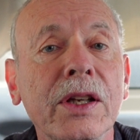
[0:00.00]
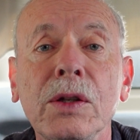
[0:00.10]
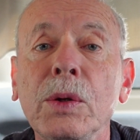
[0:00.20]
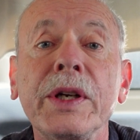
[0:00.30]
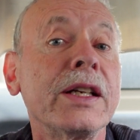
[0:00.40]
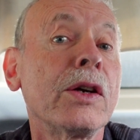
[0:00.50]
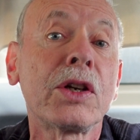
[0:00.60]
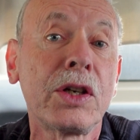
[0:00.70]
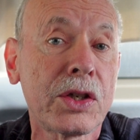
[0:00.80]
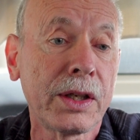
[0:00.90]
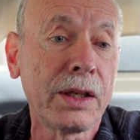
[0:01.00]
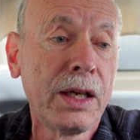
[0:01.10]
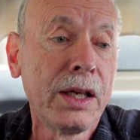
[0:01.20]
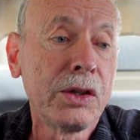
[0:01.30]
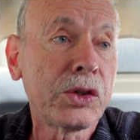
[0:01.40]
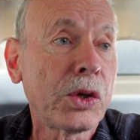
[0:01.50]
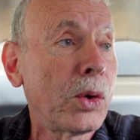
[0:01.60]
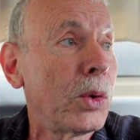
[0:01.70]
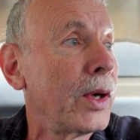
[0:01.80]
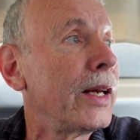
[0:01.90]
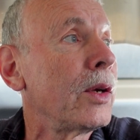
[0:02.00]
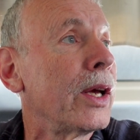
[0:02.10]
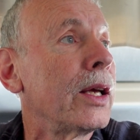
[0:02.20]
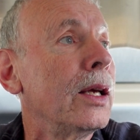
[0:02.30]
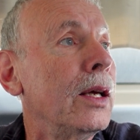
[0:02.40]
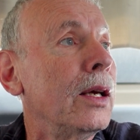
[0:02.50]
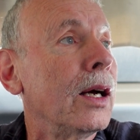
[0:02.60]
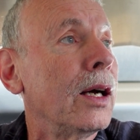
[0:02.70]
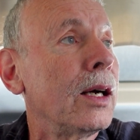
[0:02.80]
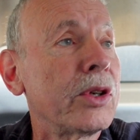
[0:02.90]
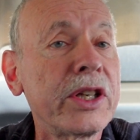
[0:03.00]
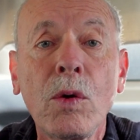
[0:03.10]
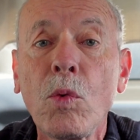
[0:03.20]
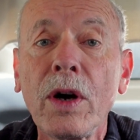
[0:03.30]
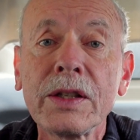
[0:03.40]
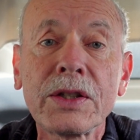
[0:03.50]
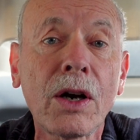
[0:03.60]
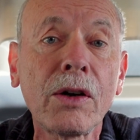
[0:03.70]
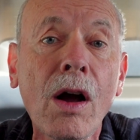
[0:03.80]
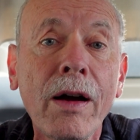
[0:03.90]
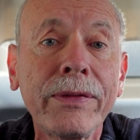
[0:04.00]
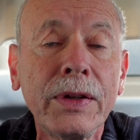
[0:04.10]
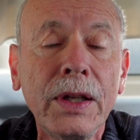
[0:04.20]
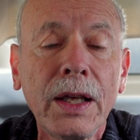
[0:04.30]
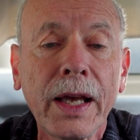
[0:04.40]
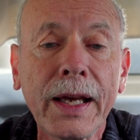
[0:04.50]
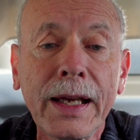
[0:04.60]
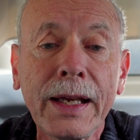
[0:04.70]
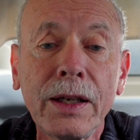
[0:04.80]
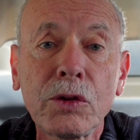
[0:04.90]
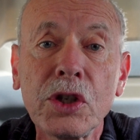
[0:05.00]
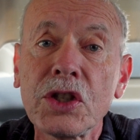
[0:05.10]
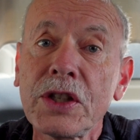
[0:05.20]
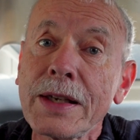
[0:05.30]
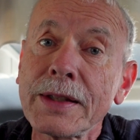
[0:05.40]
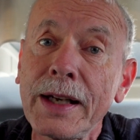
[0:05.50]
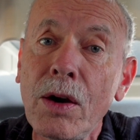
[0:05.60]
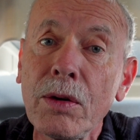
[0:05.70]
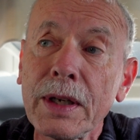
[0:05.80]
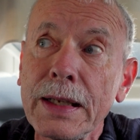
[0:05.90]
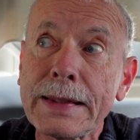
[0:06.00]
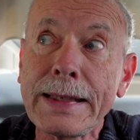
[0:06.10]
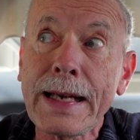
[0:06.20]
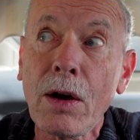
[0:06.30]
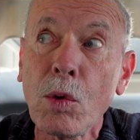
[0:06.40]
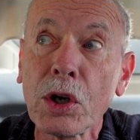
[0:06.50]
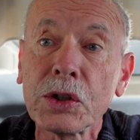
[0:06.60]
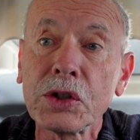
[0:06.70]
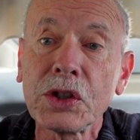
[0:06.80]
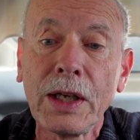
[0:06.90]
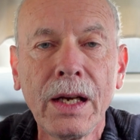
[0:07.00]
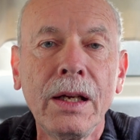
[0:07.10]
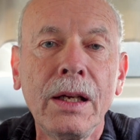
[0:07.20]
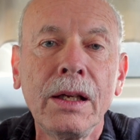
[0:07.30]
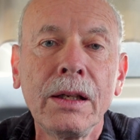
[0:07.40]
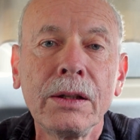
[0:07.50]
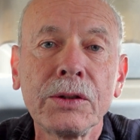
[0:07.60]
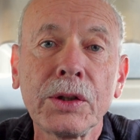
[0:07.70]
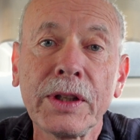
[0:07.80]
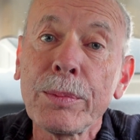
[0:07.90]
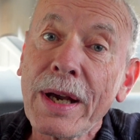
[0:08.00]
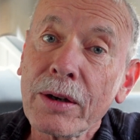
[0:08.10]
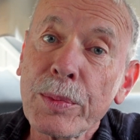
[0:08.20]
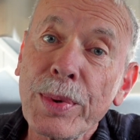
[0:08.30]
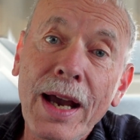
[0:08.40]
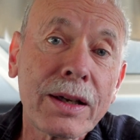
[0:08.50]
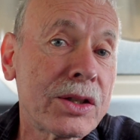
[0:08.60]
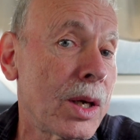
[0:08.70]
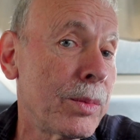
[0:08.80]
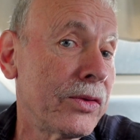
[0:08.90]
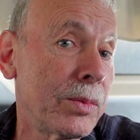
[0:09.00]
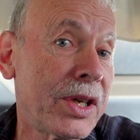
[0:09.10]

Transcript: including the air conditioning. So anyway, I'm going to get one to start off and just test it out and see how it works. So that battery pack is coming from